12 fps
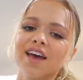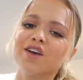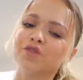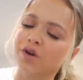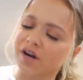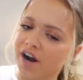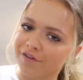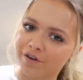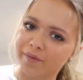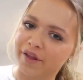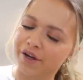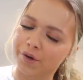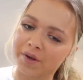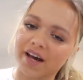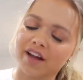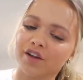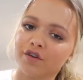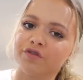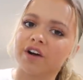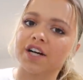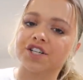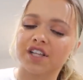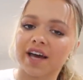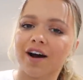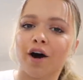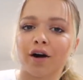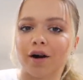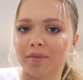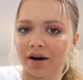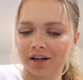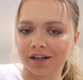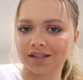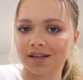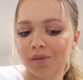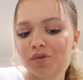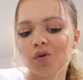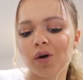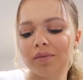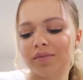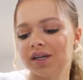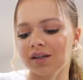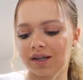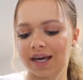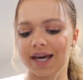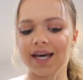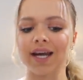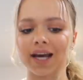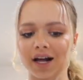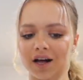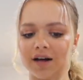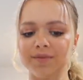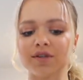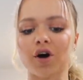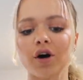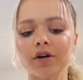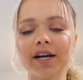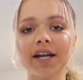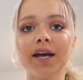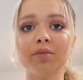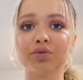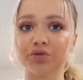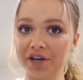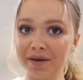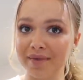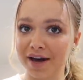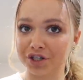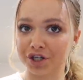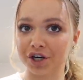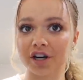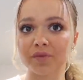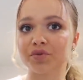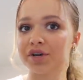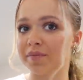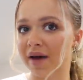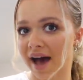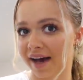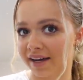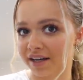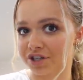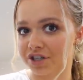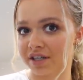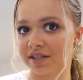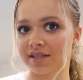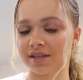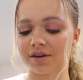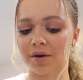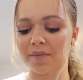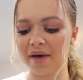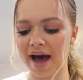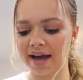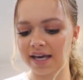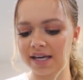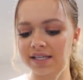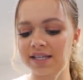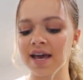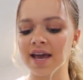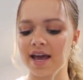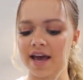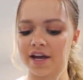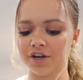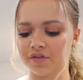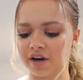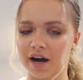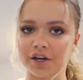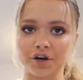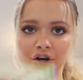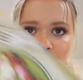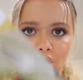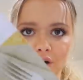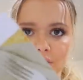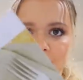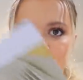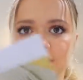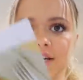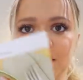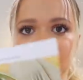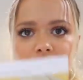If you are not familiar with HelloFresh, they are America's number one meal kit. It comes already pre-measured, pre-packaged in these little baggies and you've got your card right here.